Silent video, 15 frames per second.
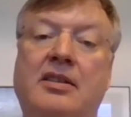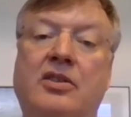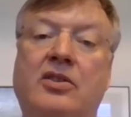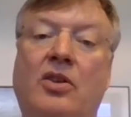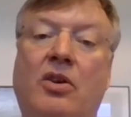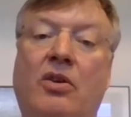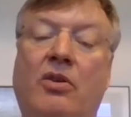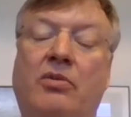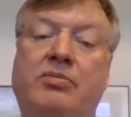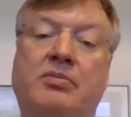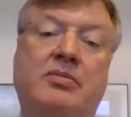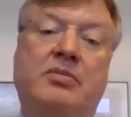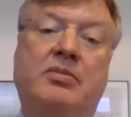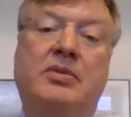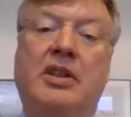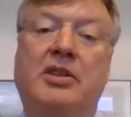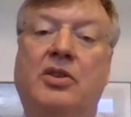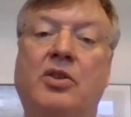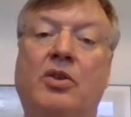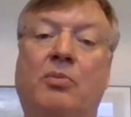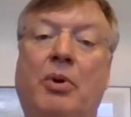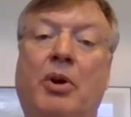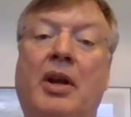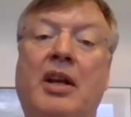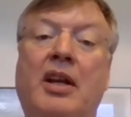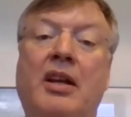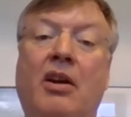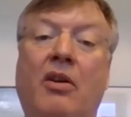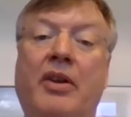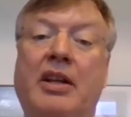So that's good. But
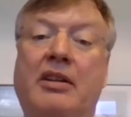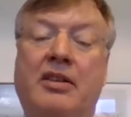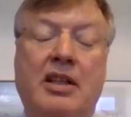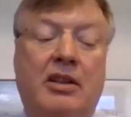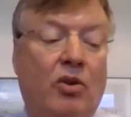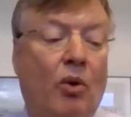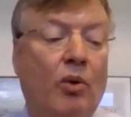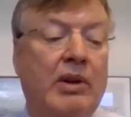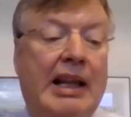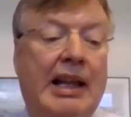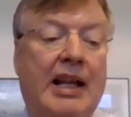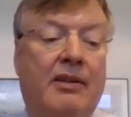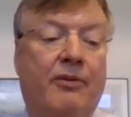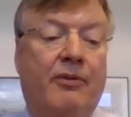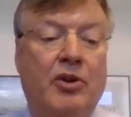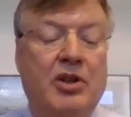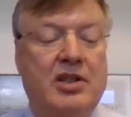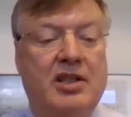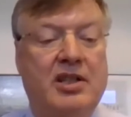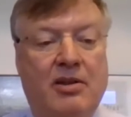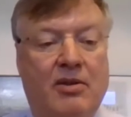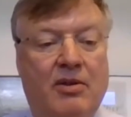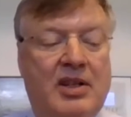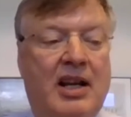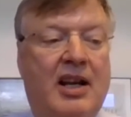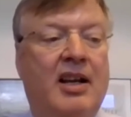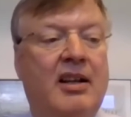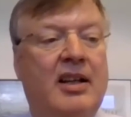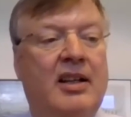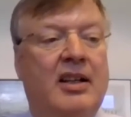they don't let, for instance, there was
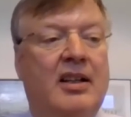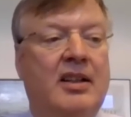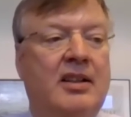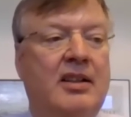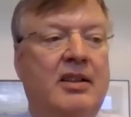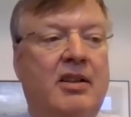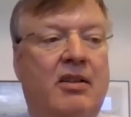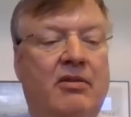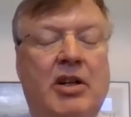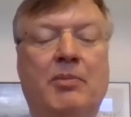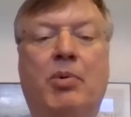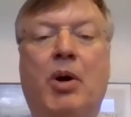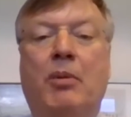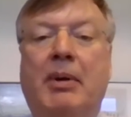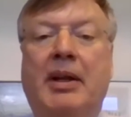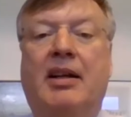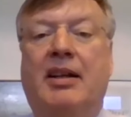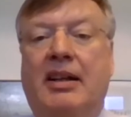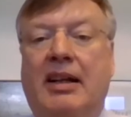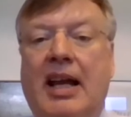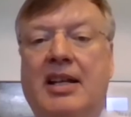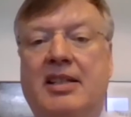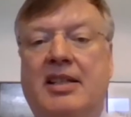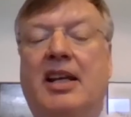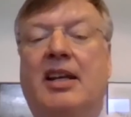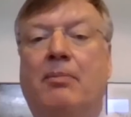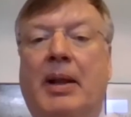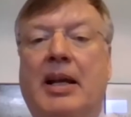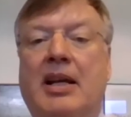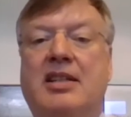a very public case
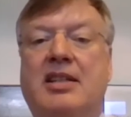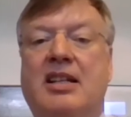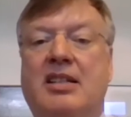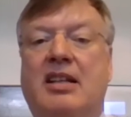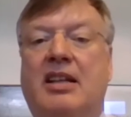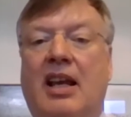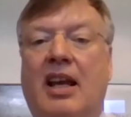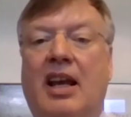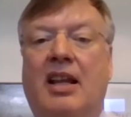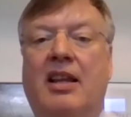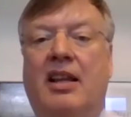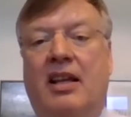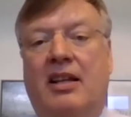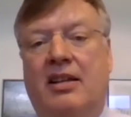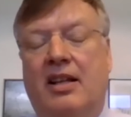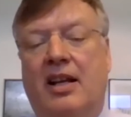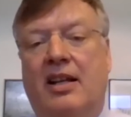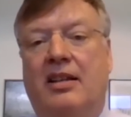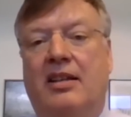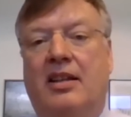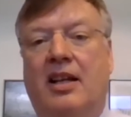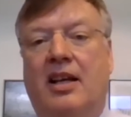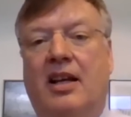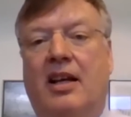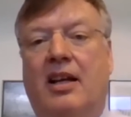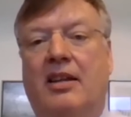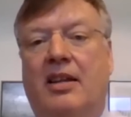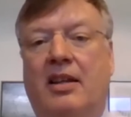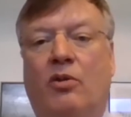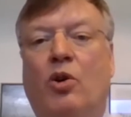taking place yesterday, and
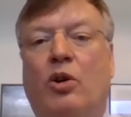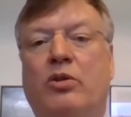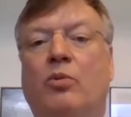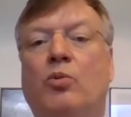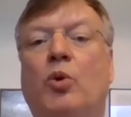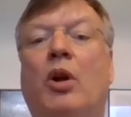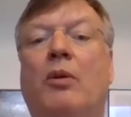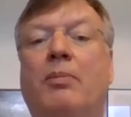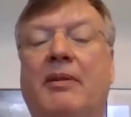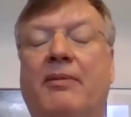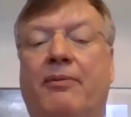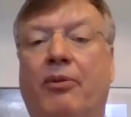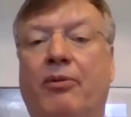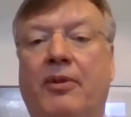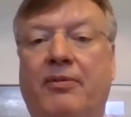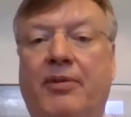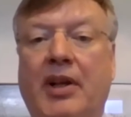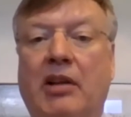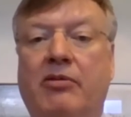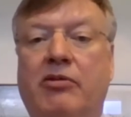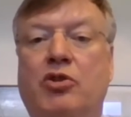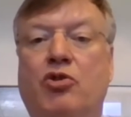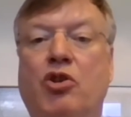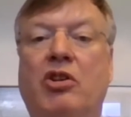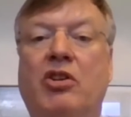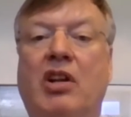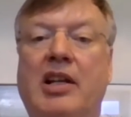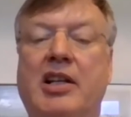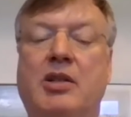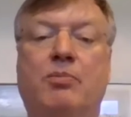the courtroom would have been filled with
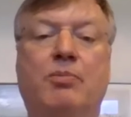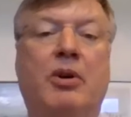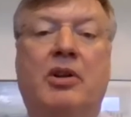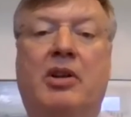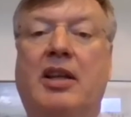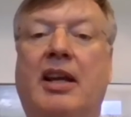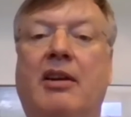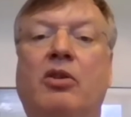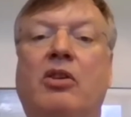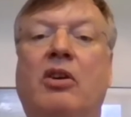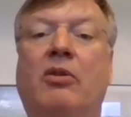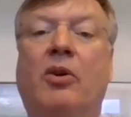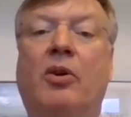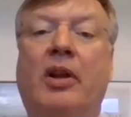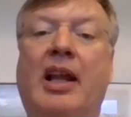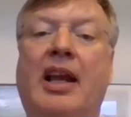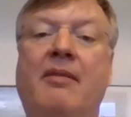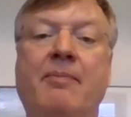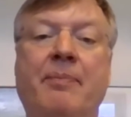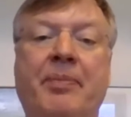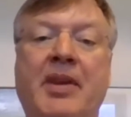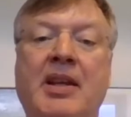journalists, but they could only